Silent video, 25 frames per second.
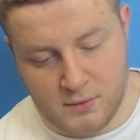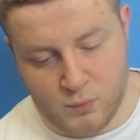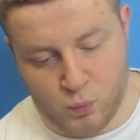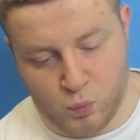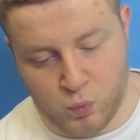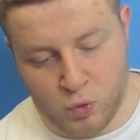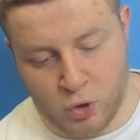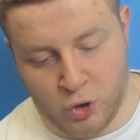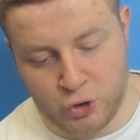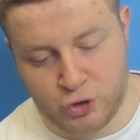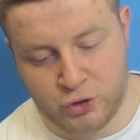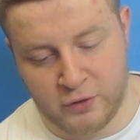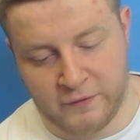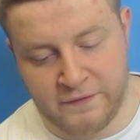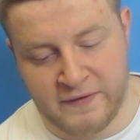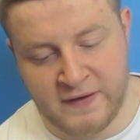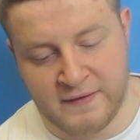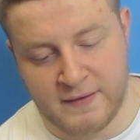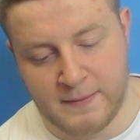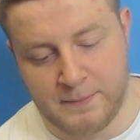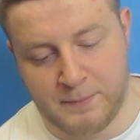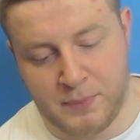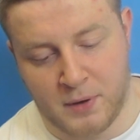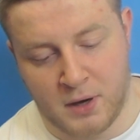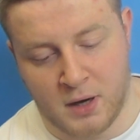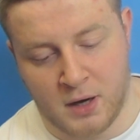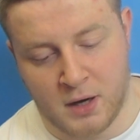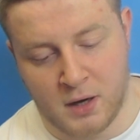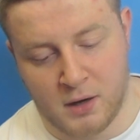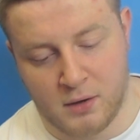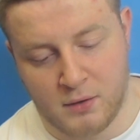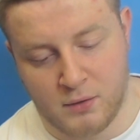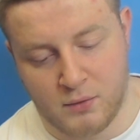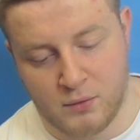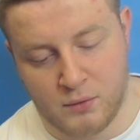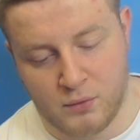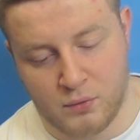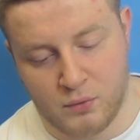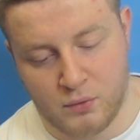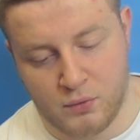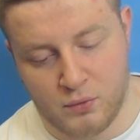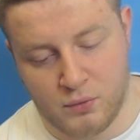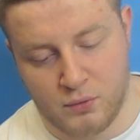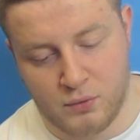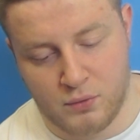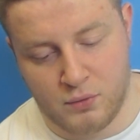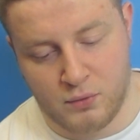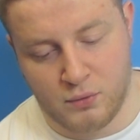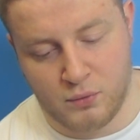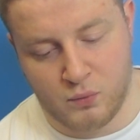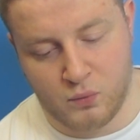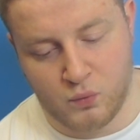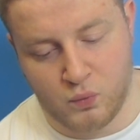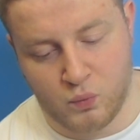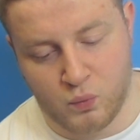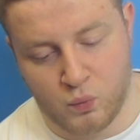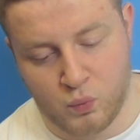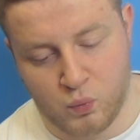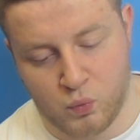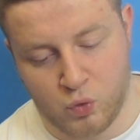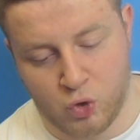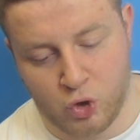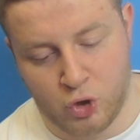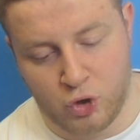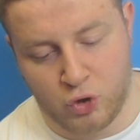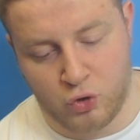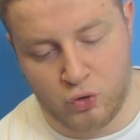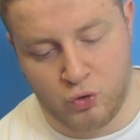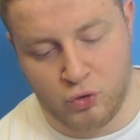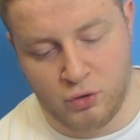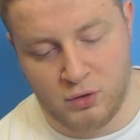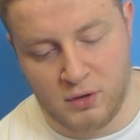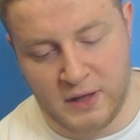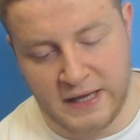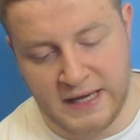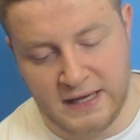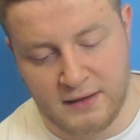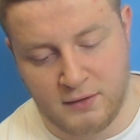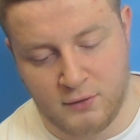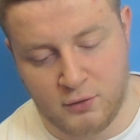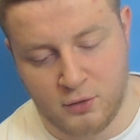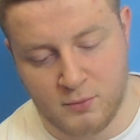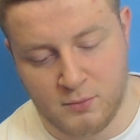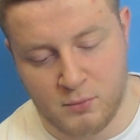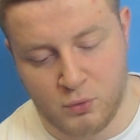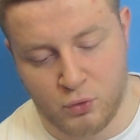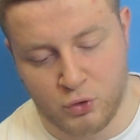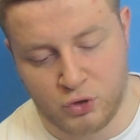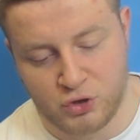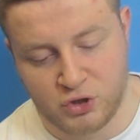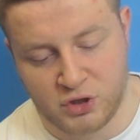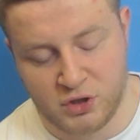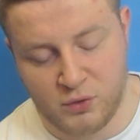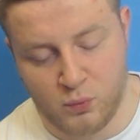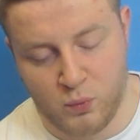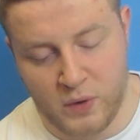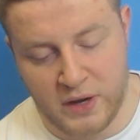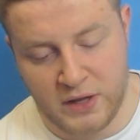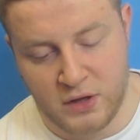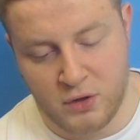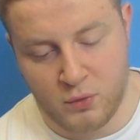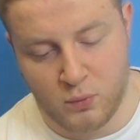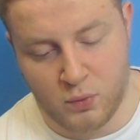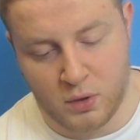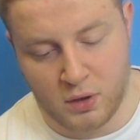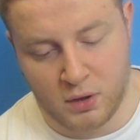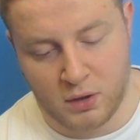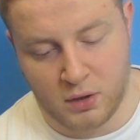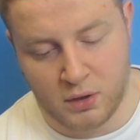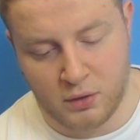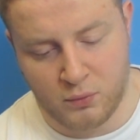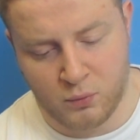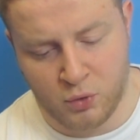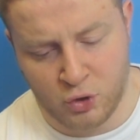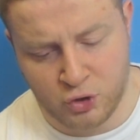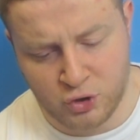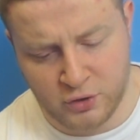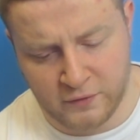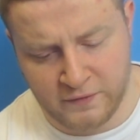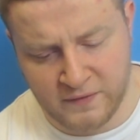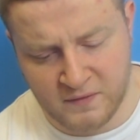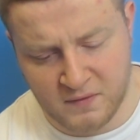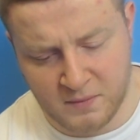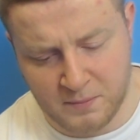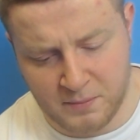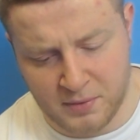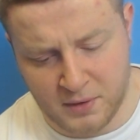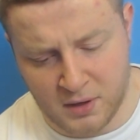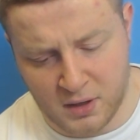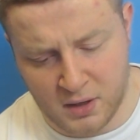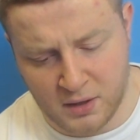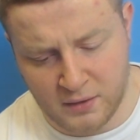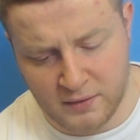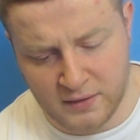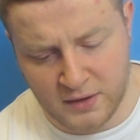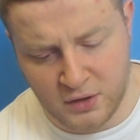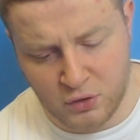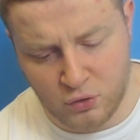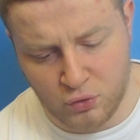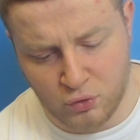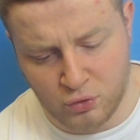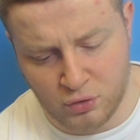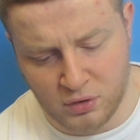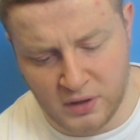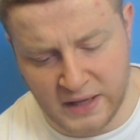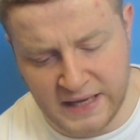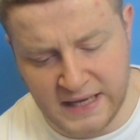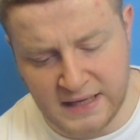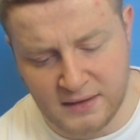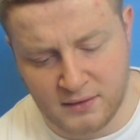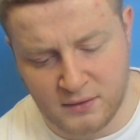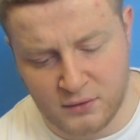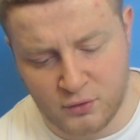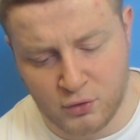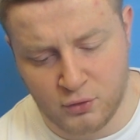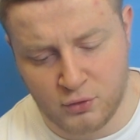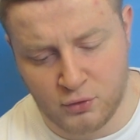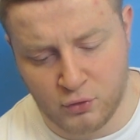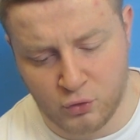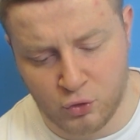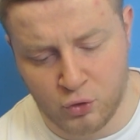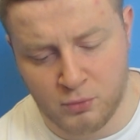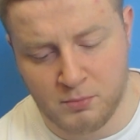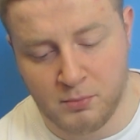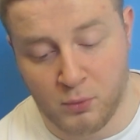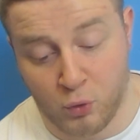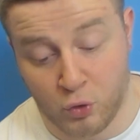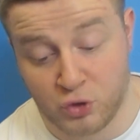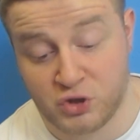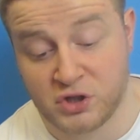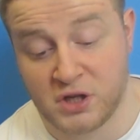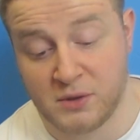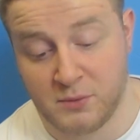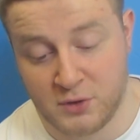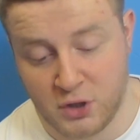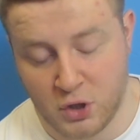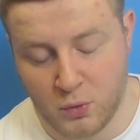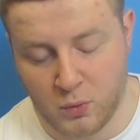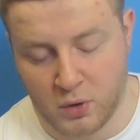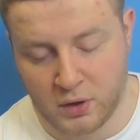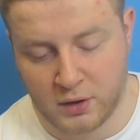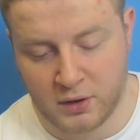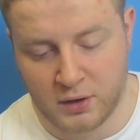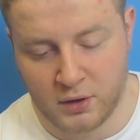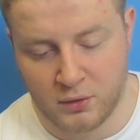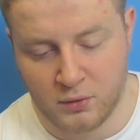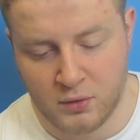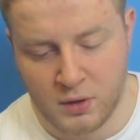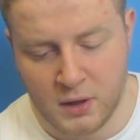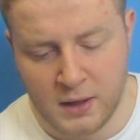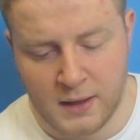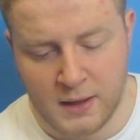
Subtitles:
What's your favourite part what you like to mostly when you work out. What's your favourite part that you like to do mostly when you work out?